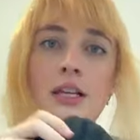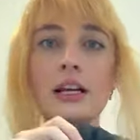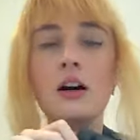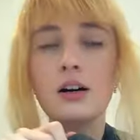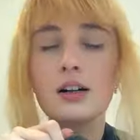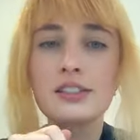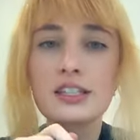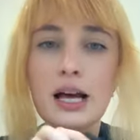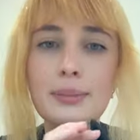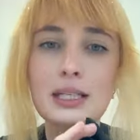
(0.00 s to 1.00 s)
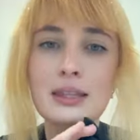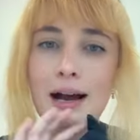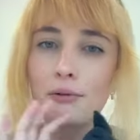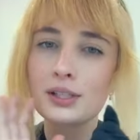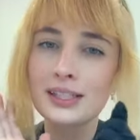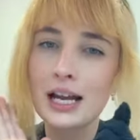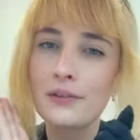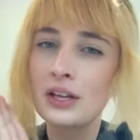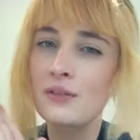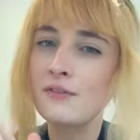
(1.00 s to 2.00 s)
a concept that was kind
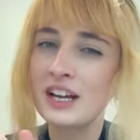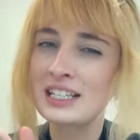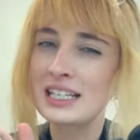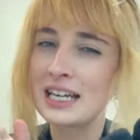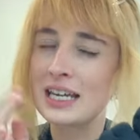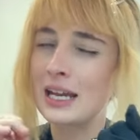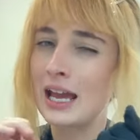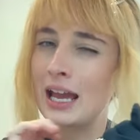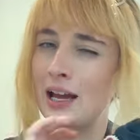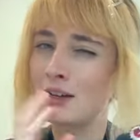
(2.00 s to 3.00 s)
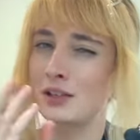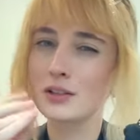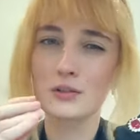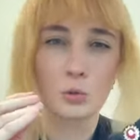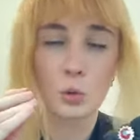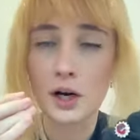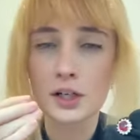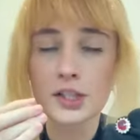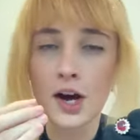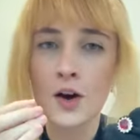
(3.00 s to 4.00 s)
of invented and
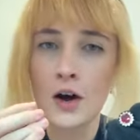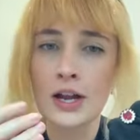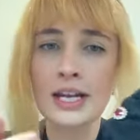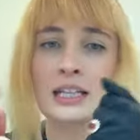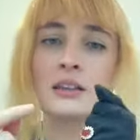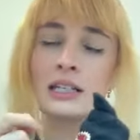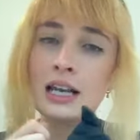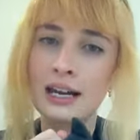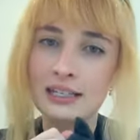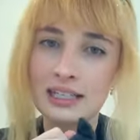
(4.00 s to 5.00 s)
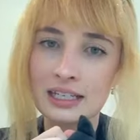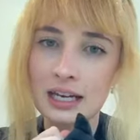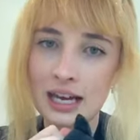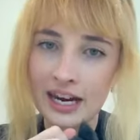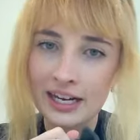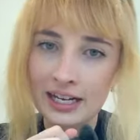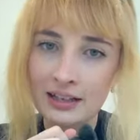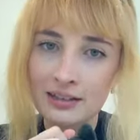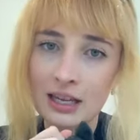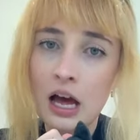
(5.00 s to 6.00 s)
worked on in the
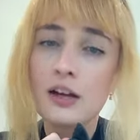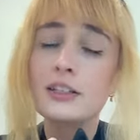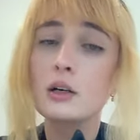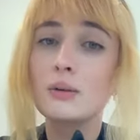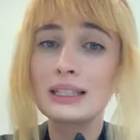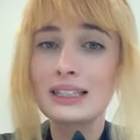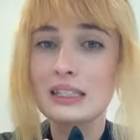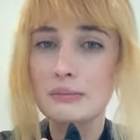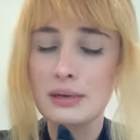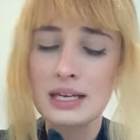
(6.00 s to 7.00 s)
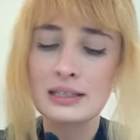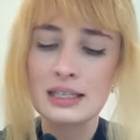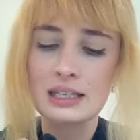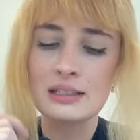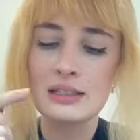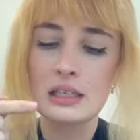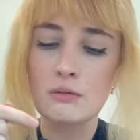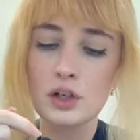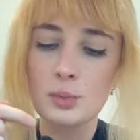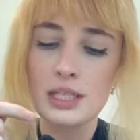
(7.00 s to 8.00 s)
1980s. So, what this means is the
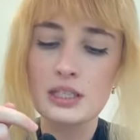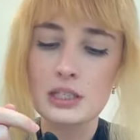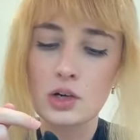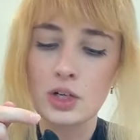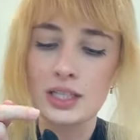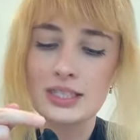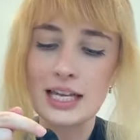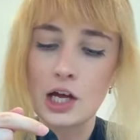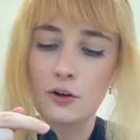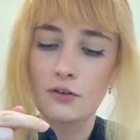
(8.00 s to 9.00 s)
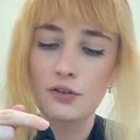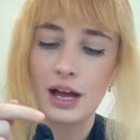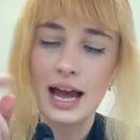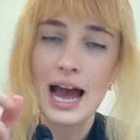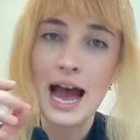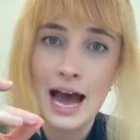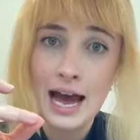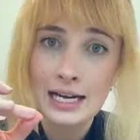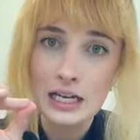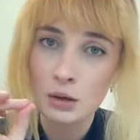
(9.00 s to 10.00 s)
ruby stone itself
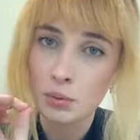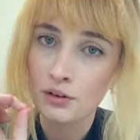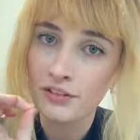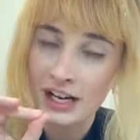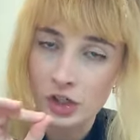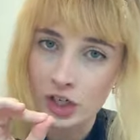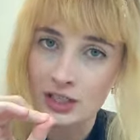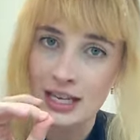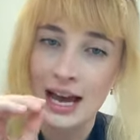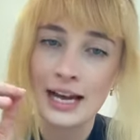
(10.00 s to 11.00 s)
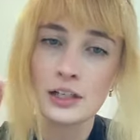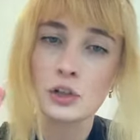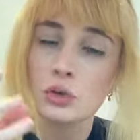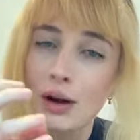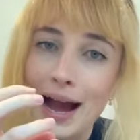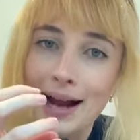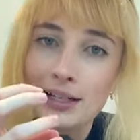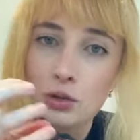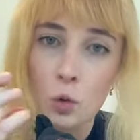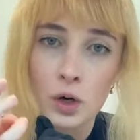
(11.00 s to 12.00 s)
had imperfections, it had
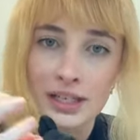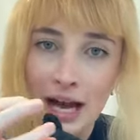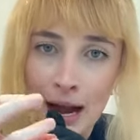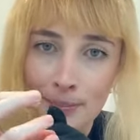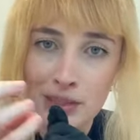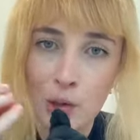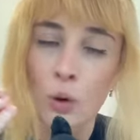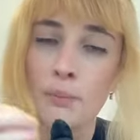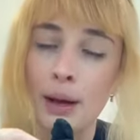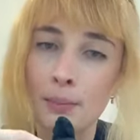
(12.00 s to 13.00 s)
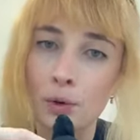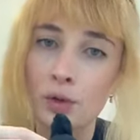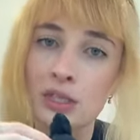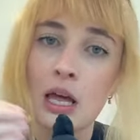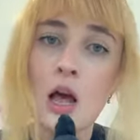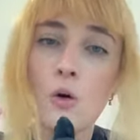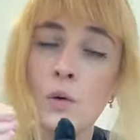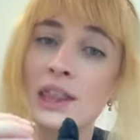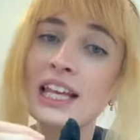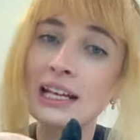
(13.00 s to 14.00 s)
cracks or gaps or bubbles
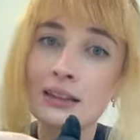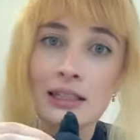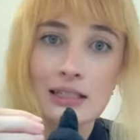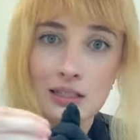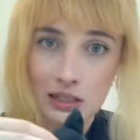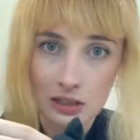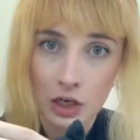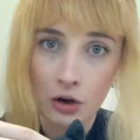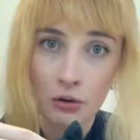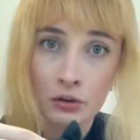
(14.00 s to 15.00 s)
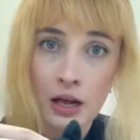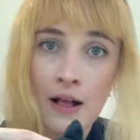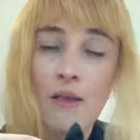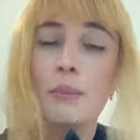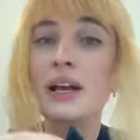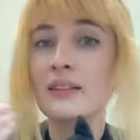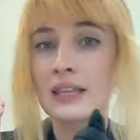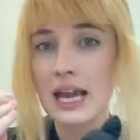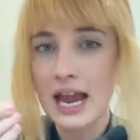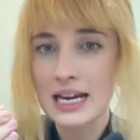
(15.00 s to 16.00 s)
within the stone but in
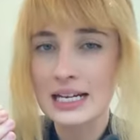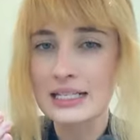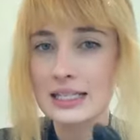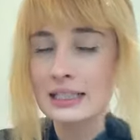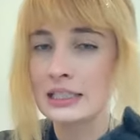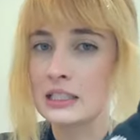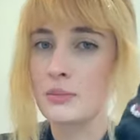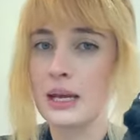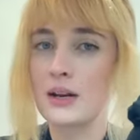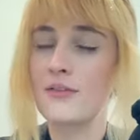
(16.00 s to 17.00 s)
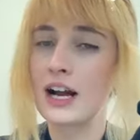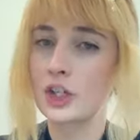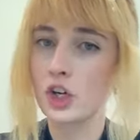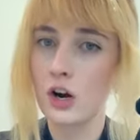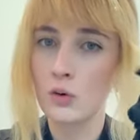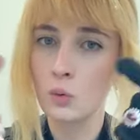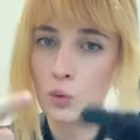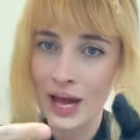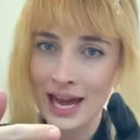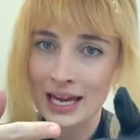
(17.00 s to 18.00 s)
the 80s, they did manufacture a
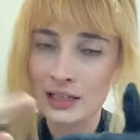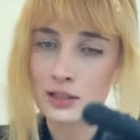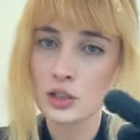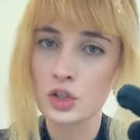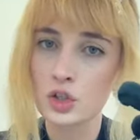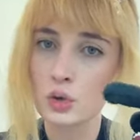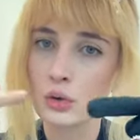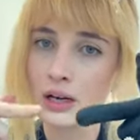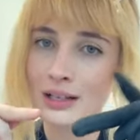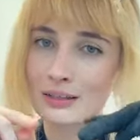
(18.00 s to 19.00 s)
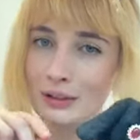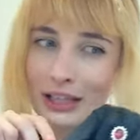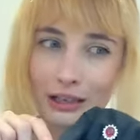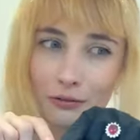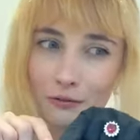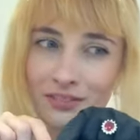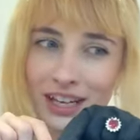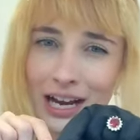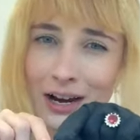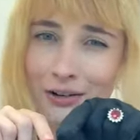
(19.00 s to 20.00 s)
way to, like,
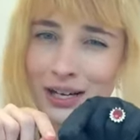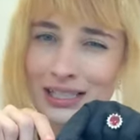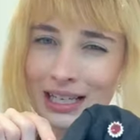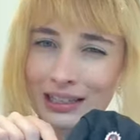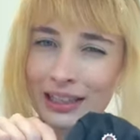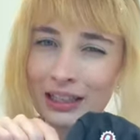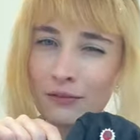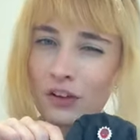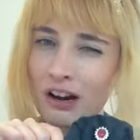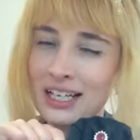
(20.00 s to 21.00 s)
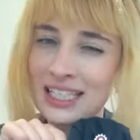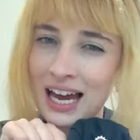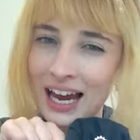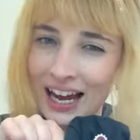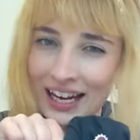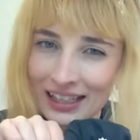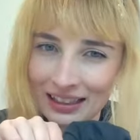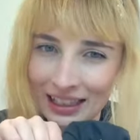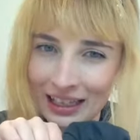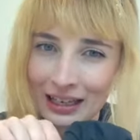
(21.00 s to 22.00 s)
very delicately, very
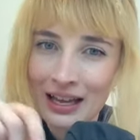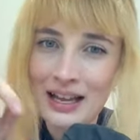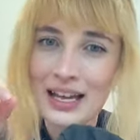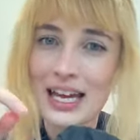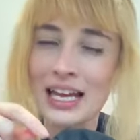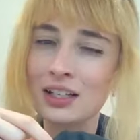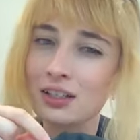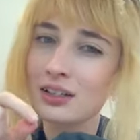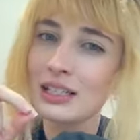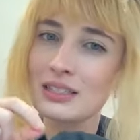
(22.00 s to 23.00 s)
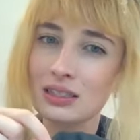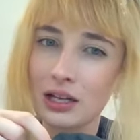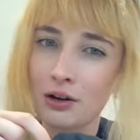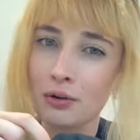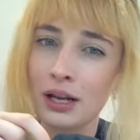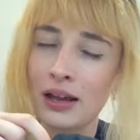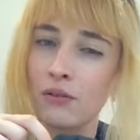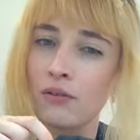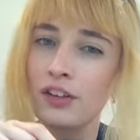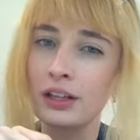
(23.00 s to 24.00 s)
tinily enter the stone
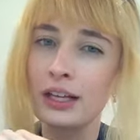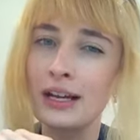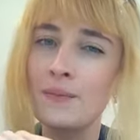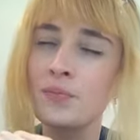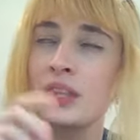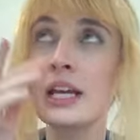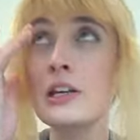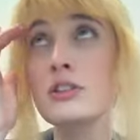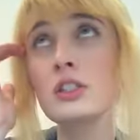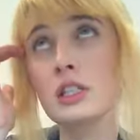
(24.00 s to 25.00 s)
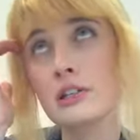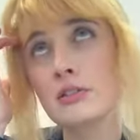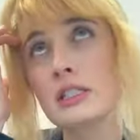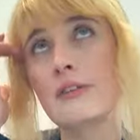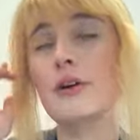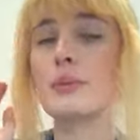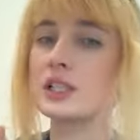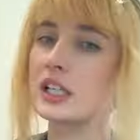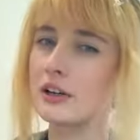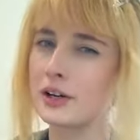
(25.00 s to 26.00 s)
and fill it. They used to use different
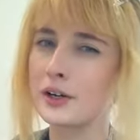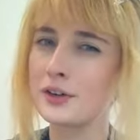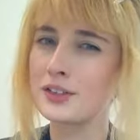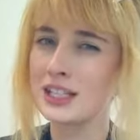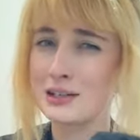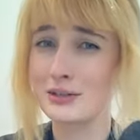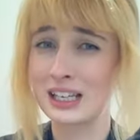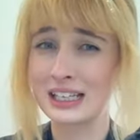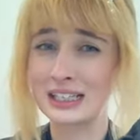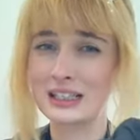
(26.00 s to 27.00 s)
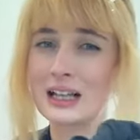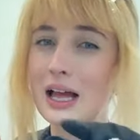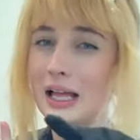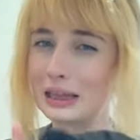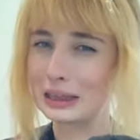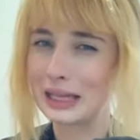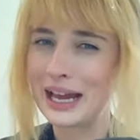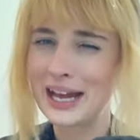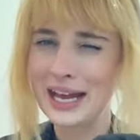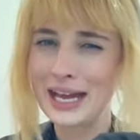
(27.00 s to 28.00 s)
materials. They used, like,
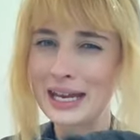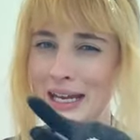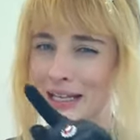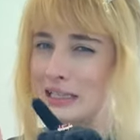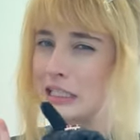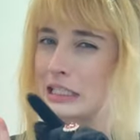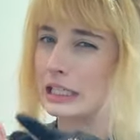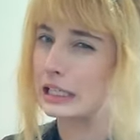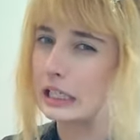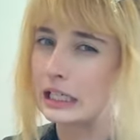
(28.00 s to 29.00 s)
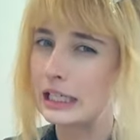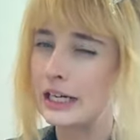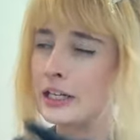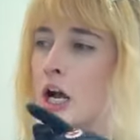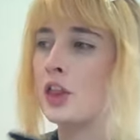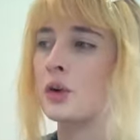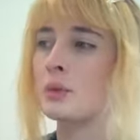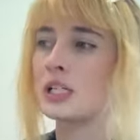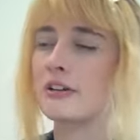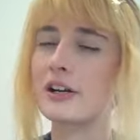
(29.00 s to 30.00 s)
lead and silica and other
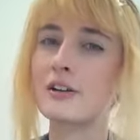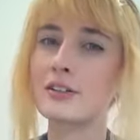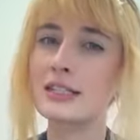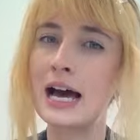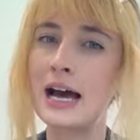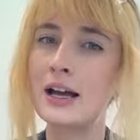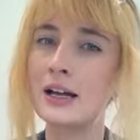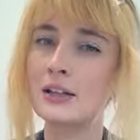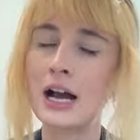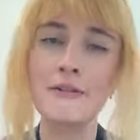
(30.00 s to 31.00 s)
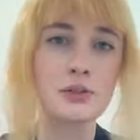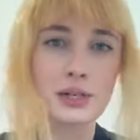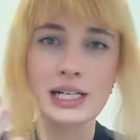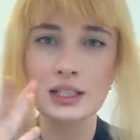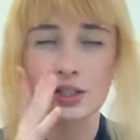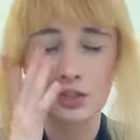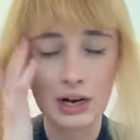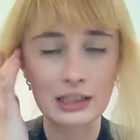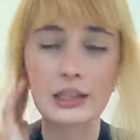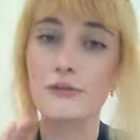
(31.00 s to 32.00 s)
materials that I was reading this
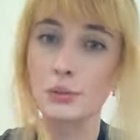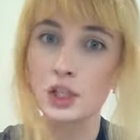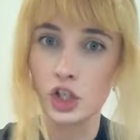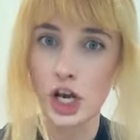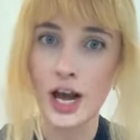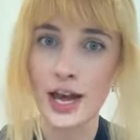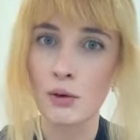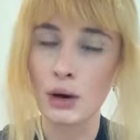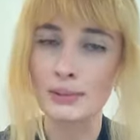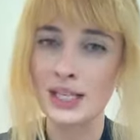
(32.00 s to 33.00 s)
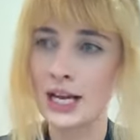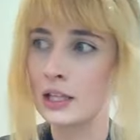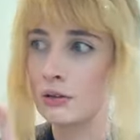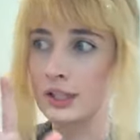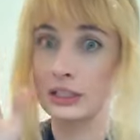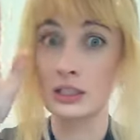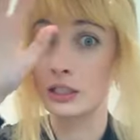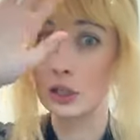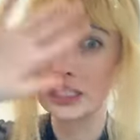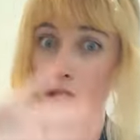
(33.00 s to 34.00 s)
directly from the GIA website. There was like this
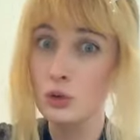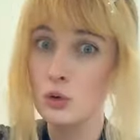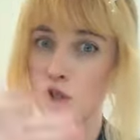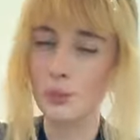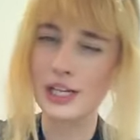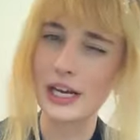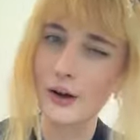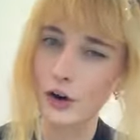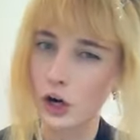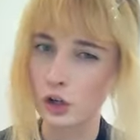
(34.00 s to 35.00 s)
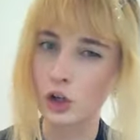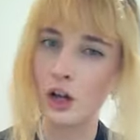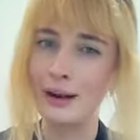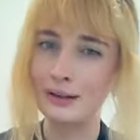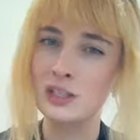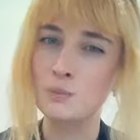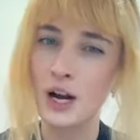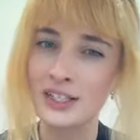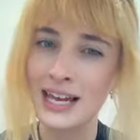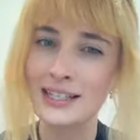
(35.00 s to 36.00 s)
huge PDF article about this
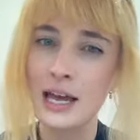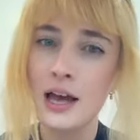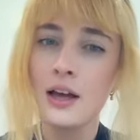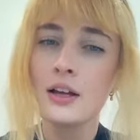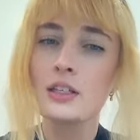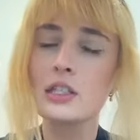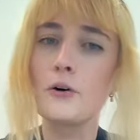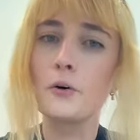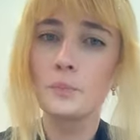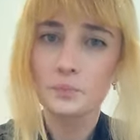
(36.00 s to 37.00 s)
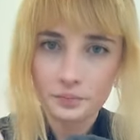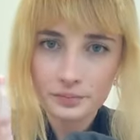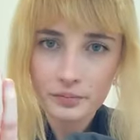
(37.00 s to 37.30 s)
process. So